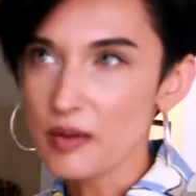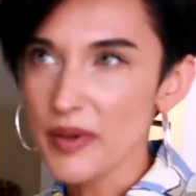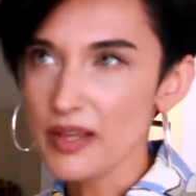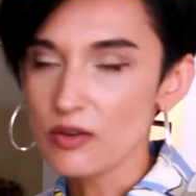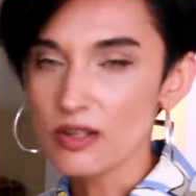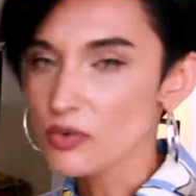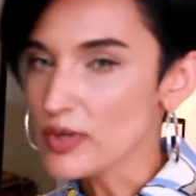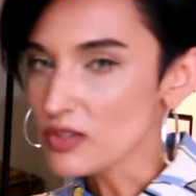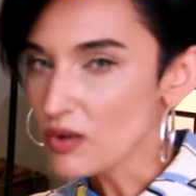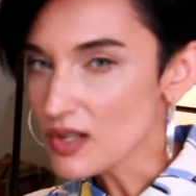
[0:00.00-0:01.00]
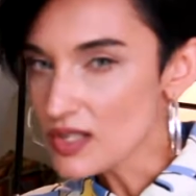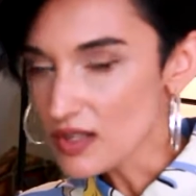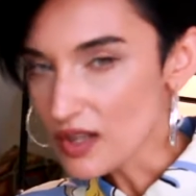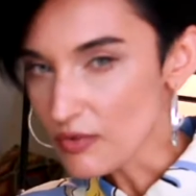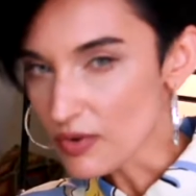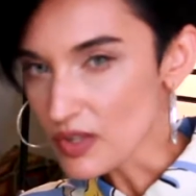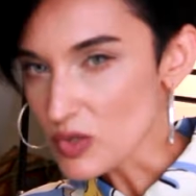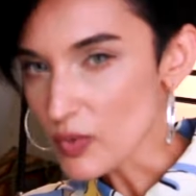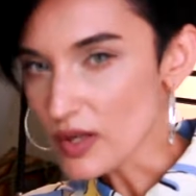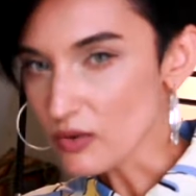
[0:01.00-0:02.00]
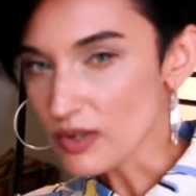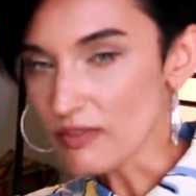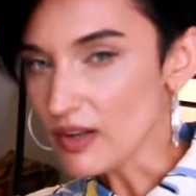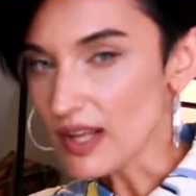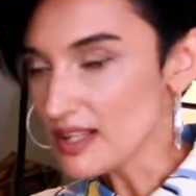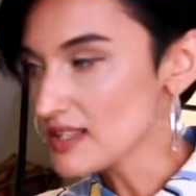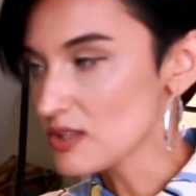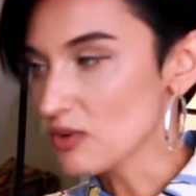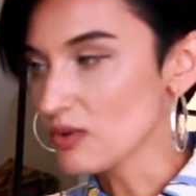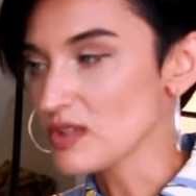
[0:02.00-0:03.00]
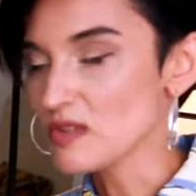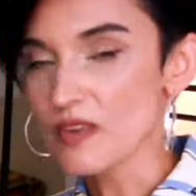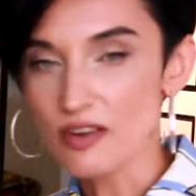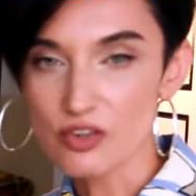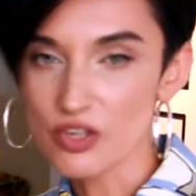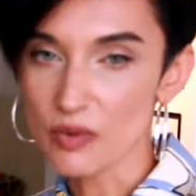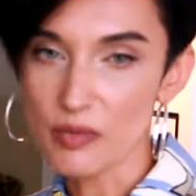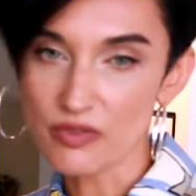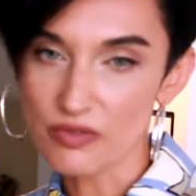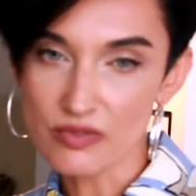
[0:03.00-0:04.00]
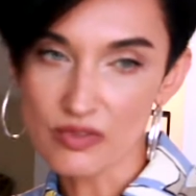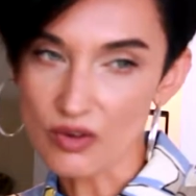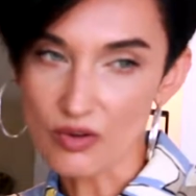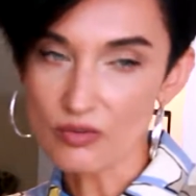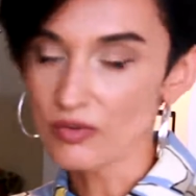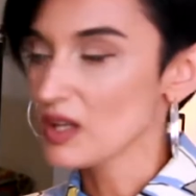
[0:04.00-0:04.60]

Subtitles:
paid only $20, I think, for this one, or even less. So it's very cheap, and you know,